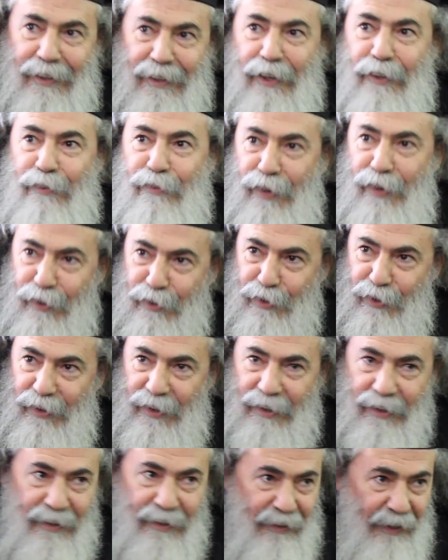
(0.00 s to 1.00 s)
And
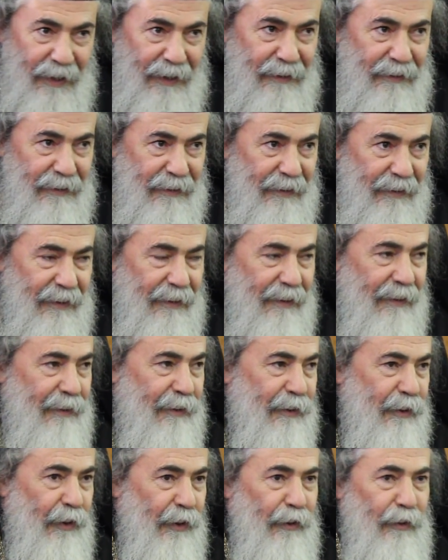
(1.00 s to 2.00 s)
functioning, right?
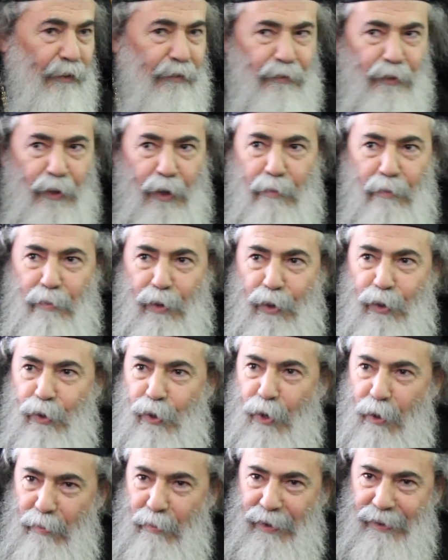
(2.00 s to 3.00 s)
So no more
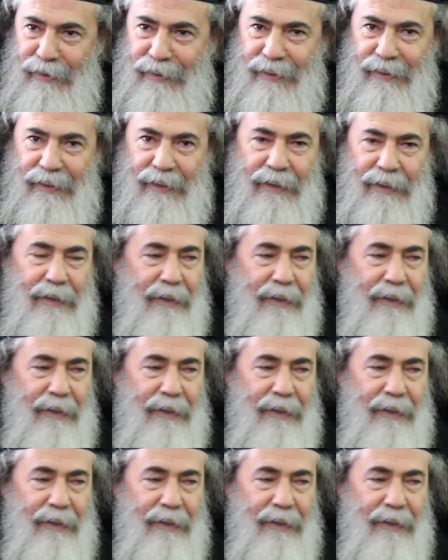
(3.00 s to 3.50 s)
comments.